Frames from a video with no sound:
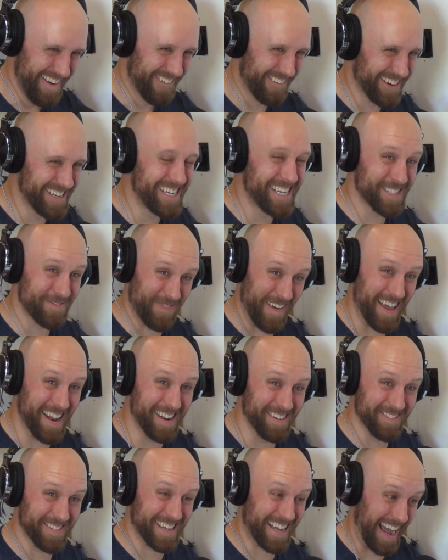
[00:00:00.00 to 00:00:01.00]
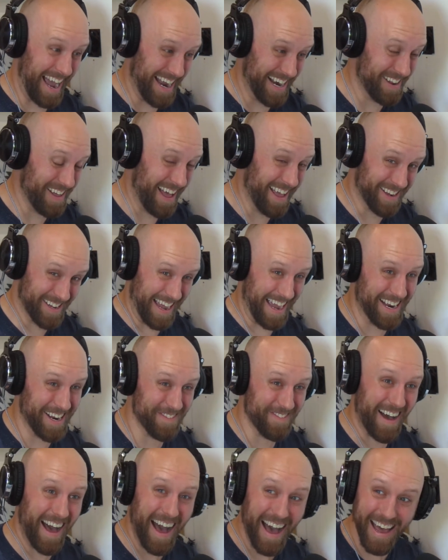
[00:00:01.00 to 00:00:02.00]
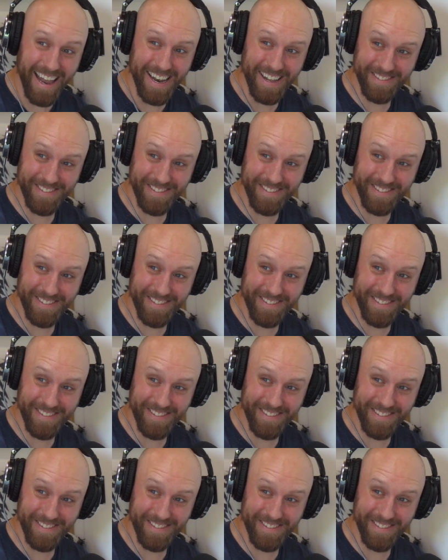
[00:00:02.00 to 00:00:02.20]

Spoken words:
Which has been kind of odd.